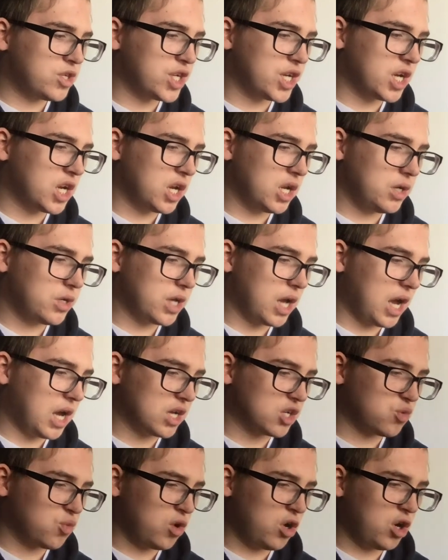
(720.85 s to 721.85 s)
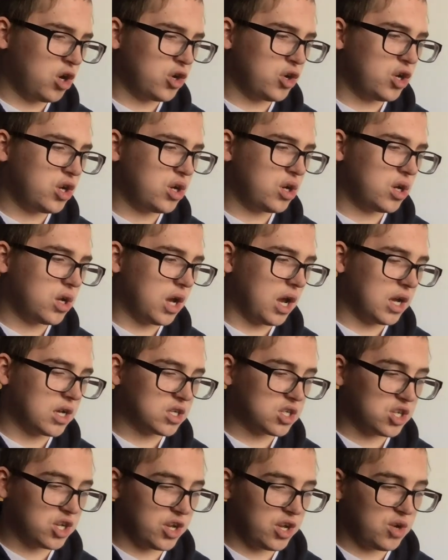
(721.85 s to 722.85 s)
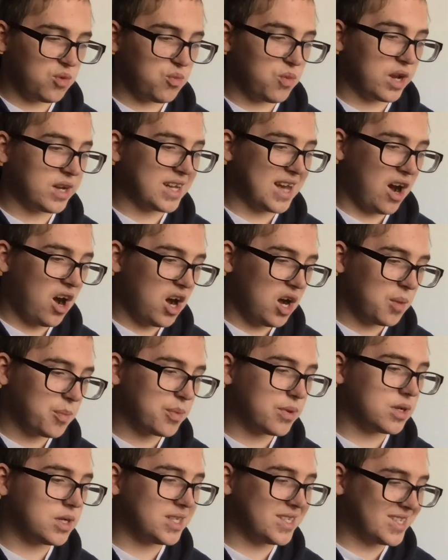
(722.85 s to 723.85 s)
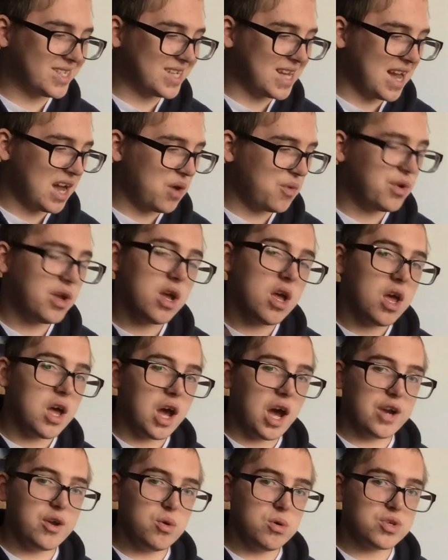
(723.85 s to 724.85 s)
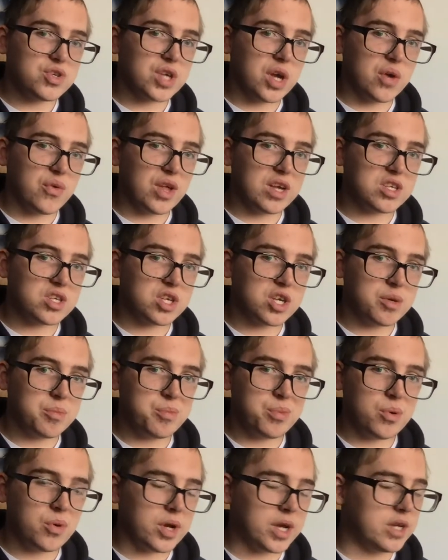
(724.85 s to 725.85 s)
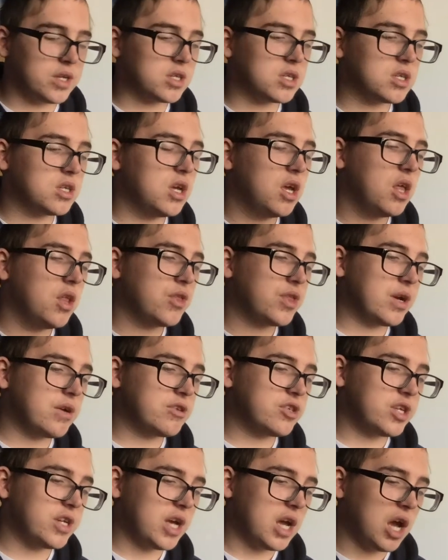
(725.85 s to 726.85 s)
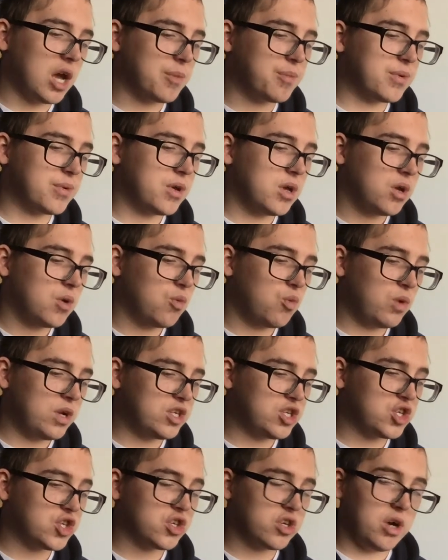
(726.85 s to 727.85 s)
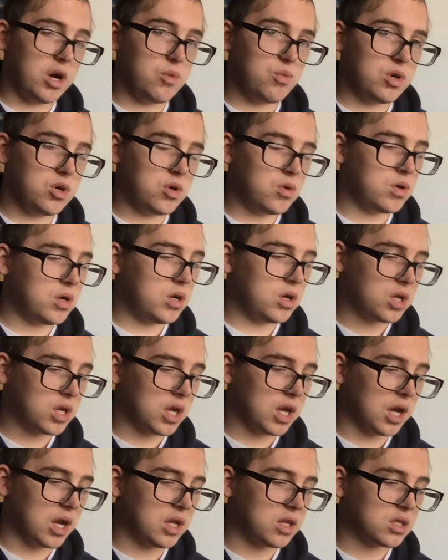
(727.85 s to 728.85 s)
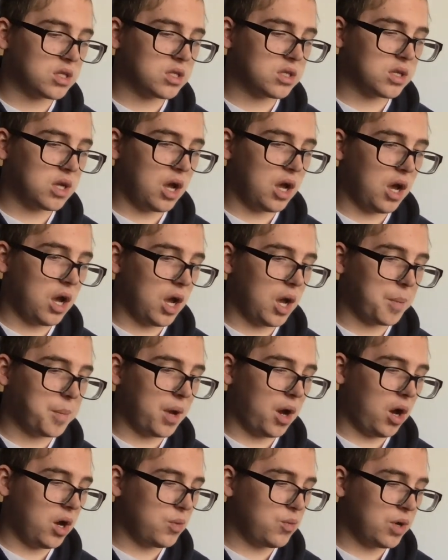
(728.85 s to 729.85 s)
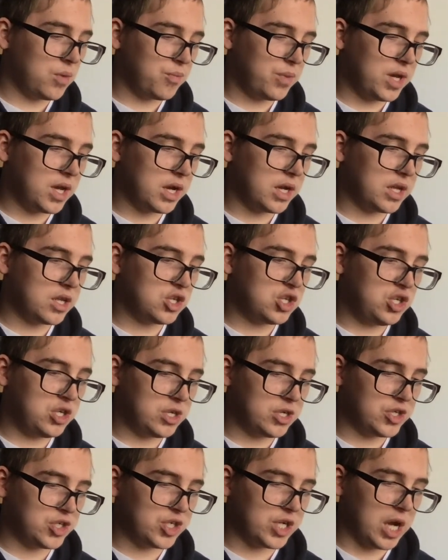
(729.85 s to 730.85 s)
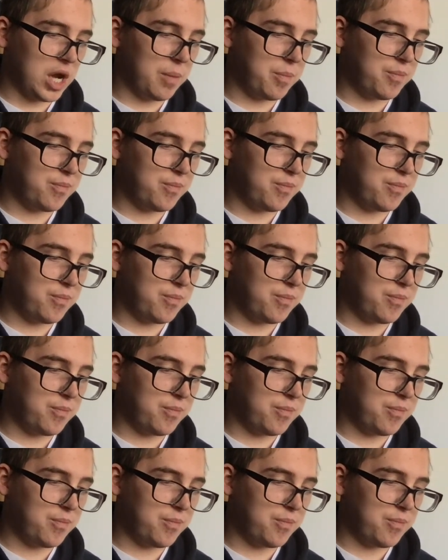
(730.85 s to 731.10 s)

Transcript: include act 1, act 2, when up and down. And also, that's a good point, there is an app which I will look at. I won't be getting just yet,